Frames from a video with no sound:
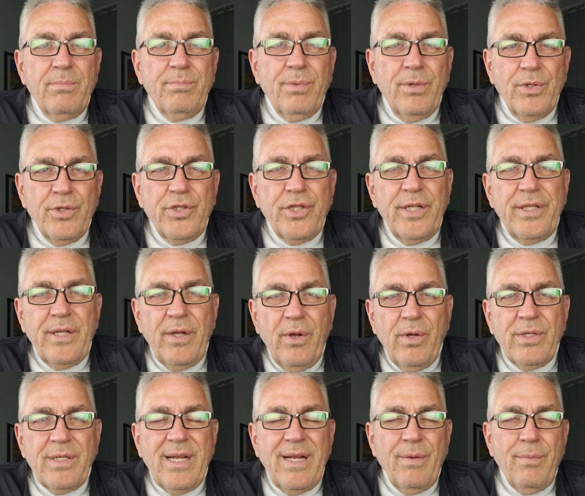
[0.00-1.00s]
bullshit that
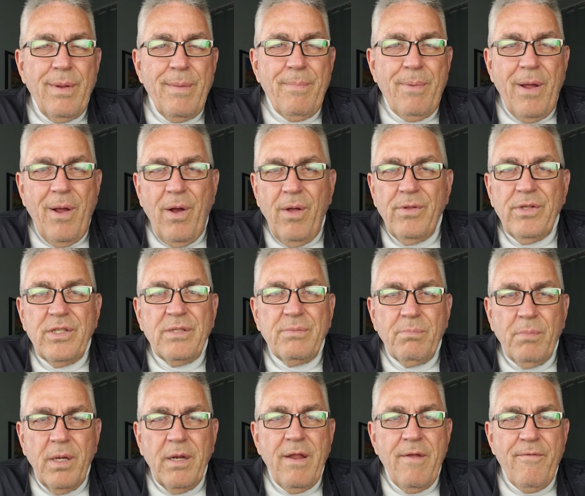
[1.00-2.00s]
goes on that we pay all this
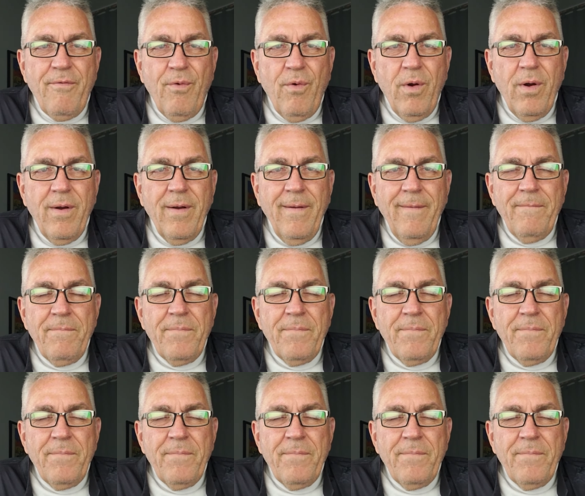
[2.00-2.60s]
money for